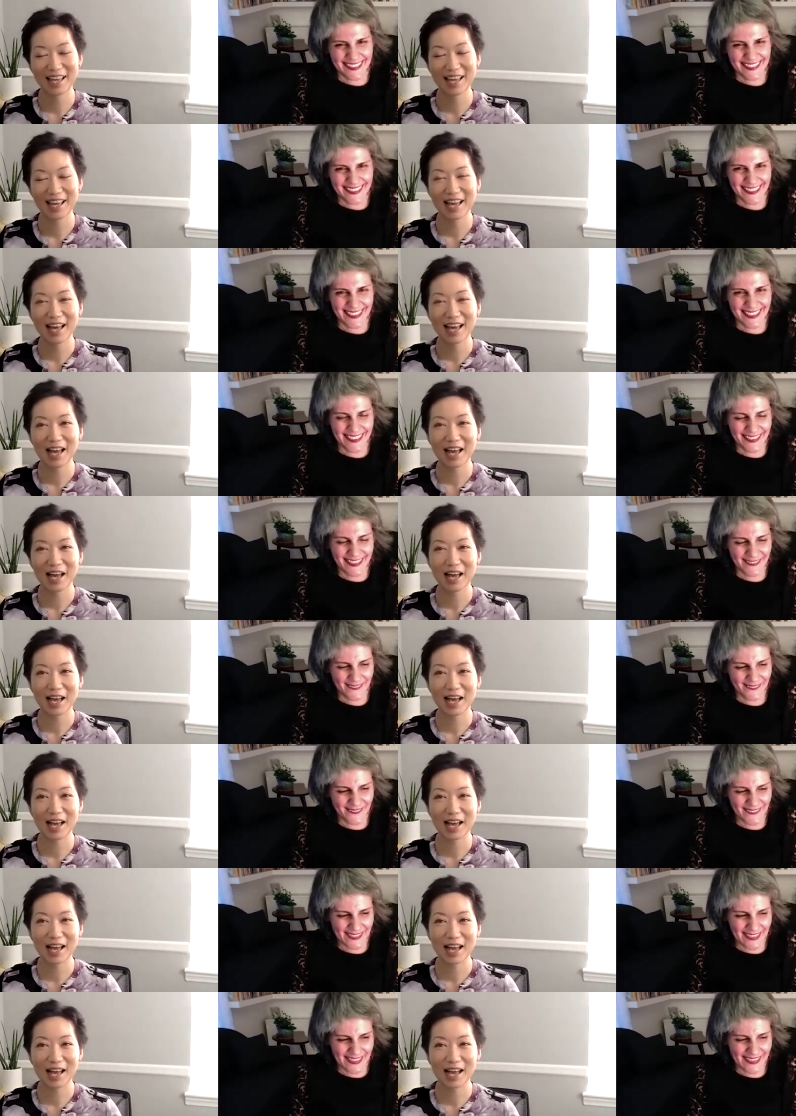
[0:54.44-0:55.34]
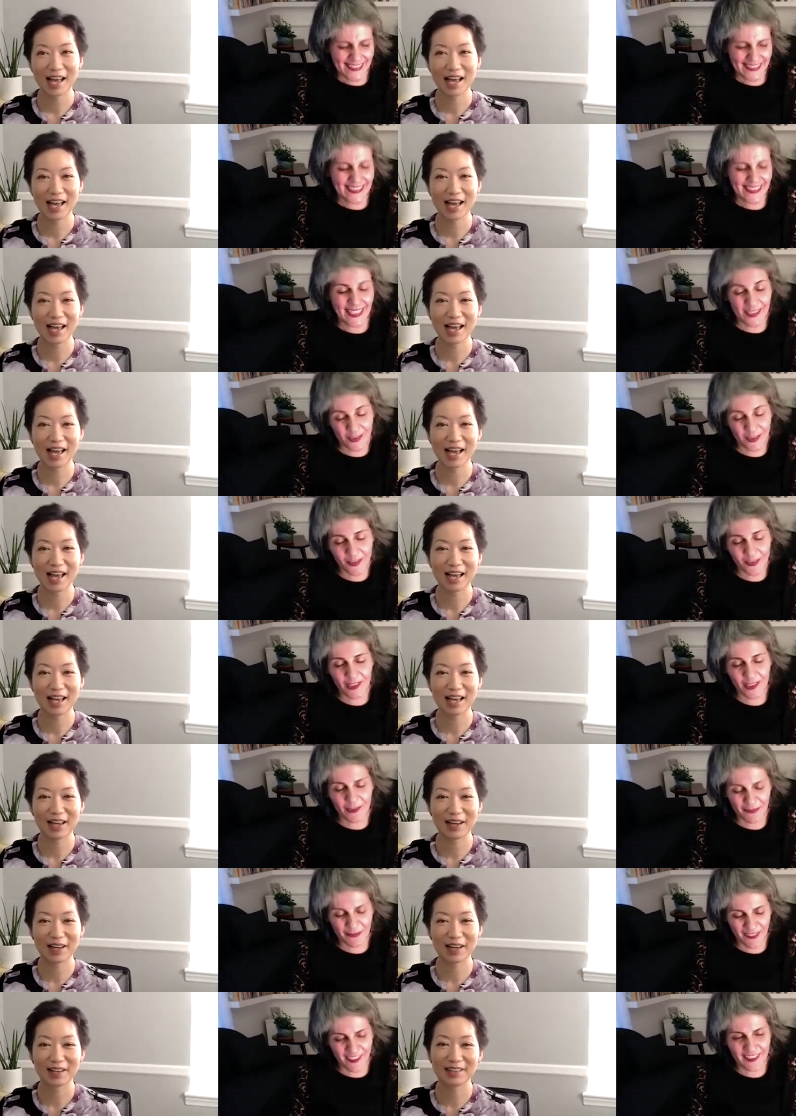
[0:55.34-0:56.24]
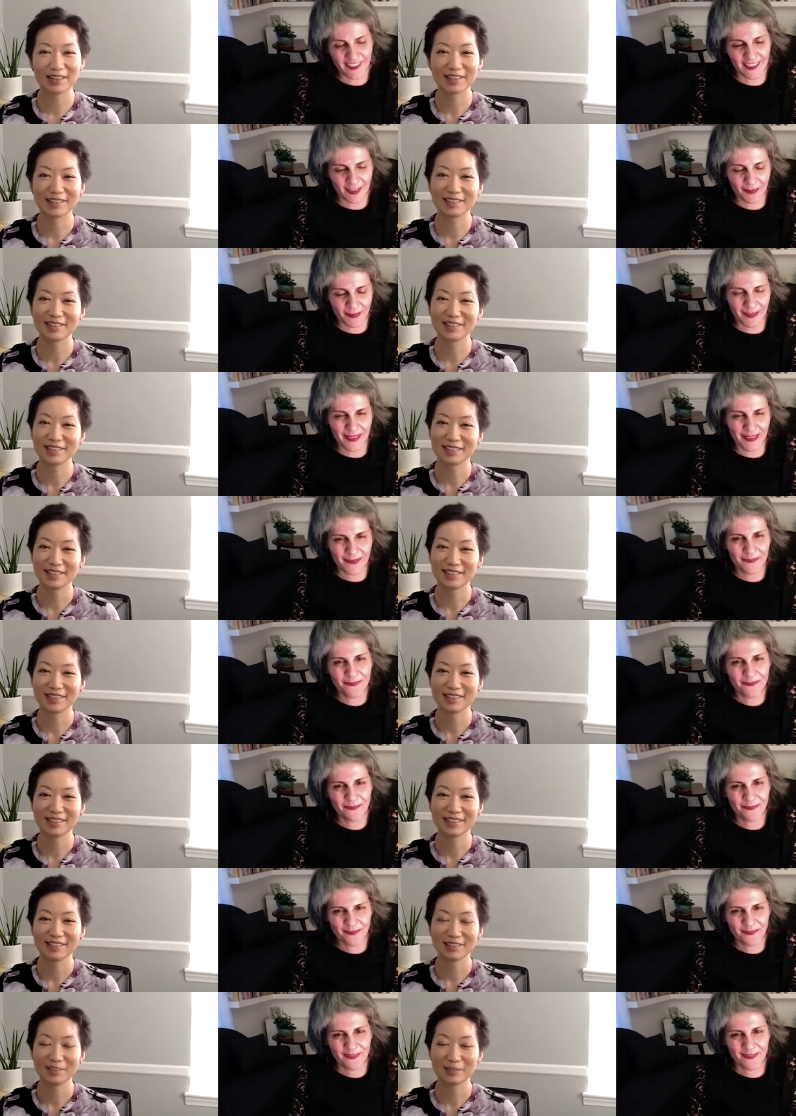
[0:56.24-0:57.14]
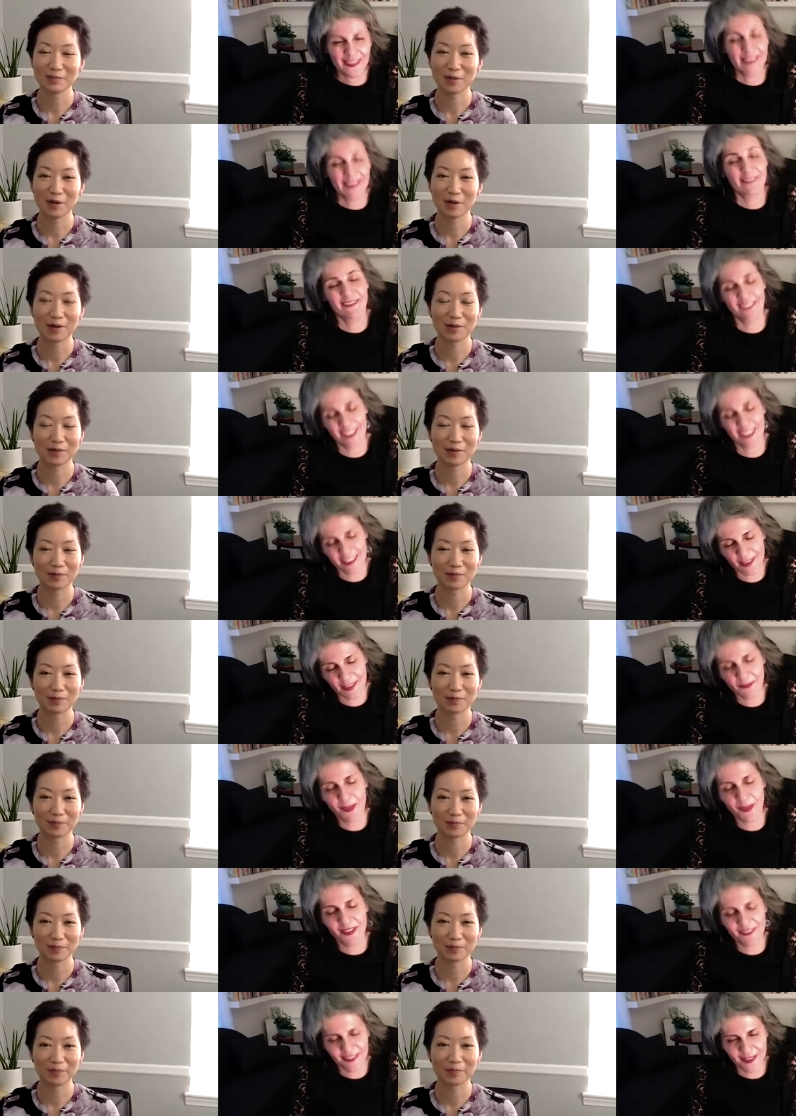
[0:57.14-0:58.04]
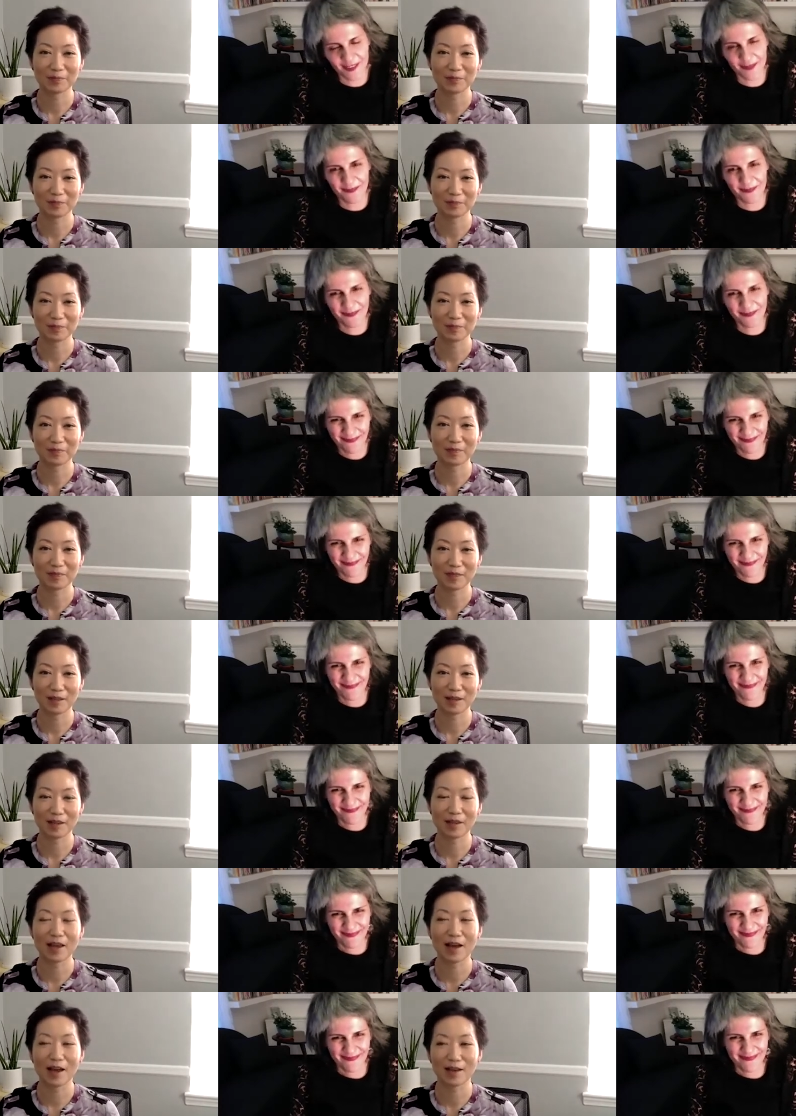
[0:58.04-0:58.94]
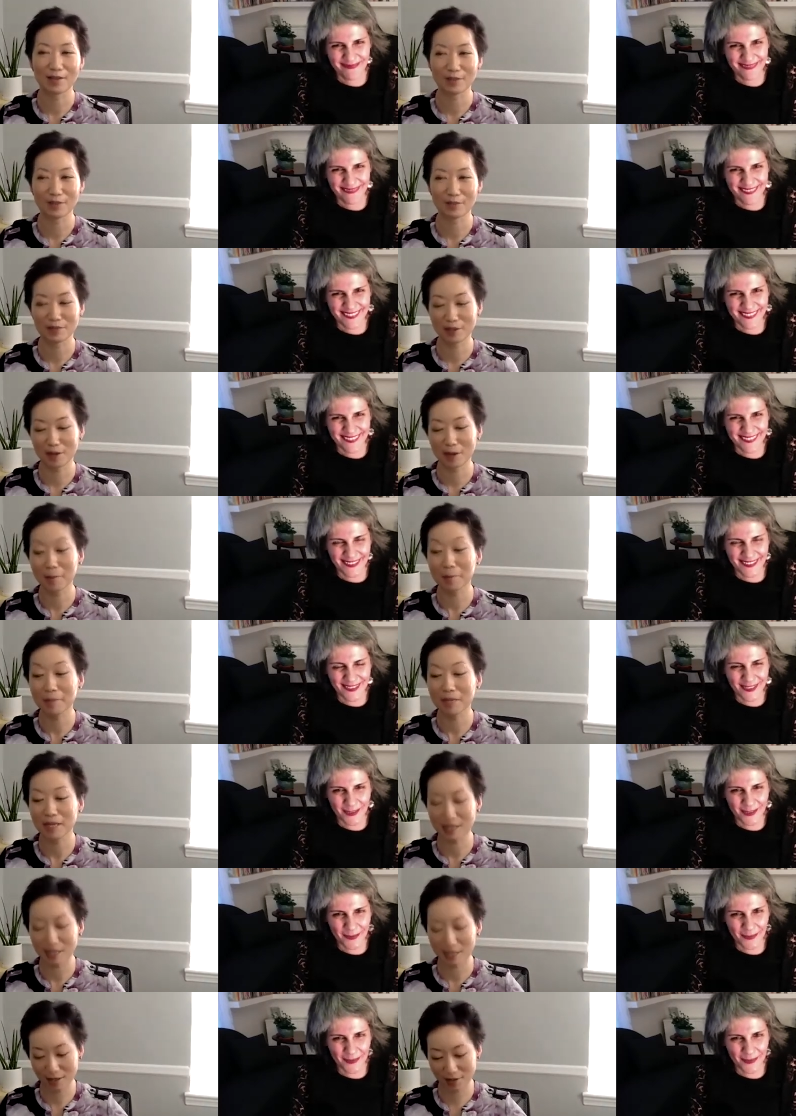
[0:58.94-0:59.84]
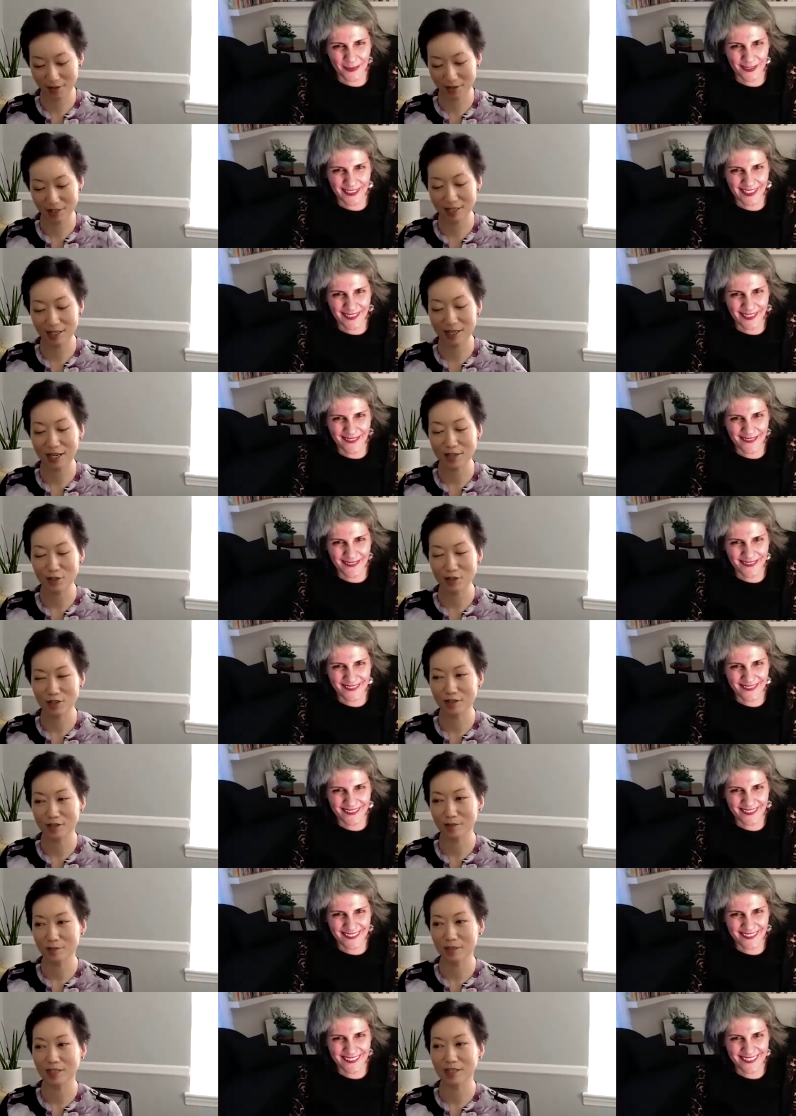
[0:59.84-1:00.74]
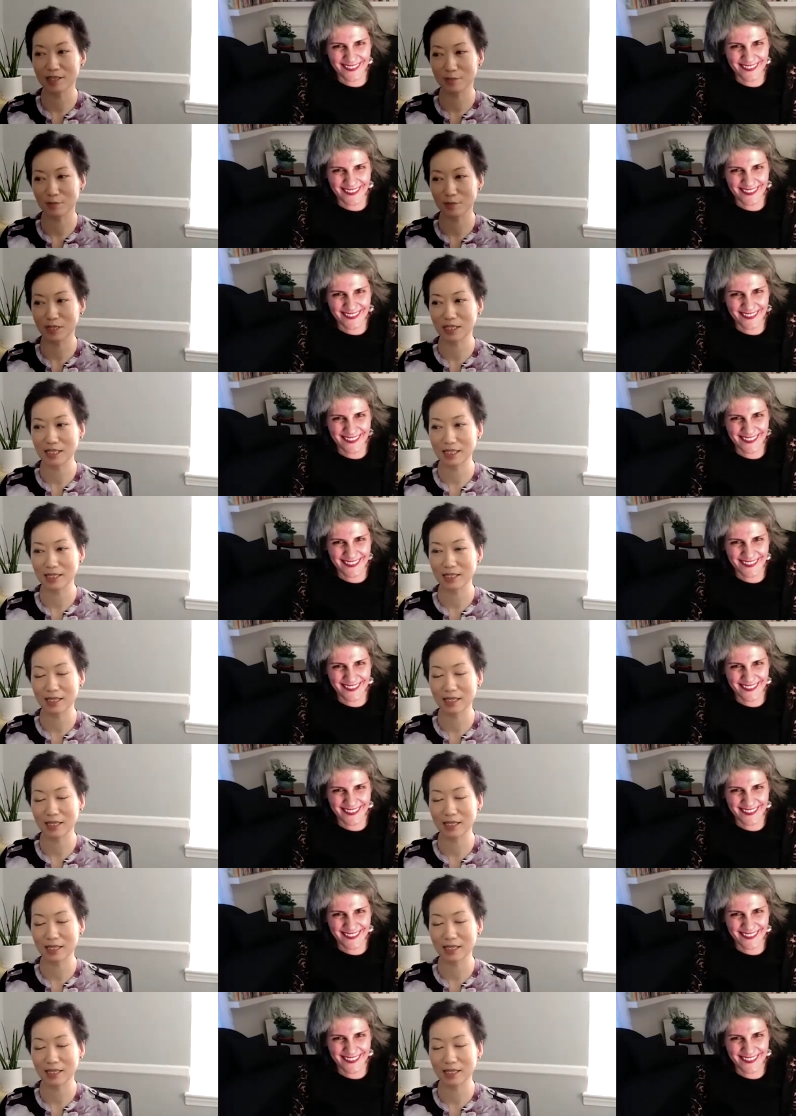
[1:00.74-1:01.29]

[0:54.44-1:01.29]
Speaker 1: and thank you for inviting me, inviting well, my film.
Speaker 2: Yeah, the committee, the selection committee really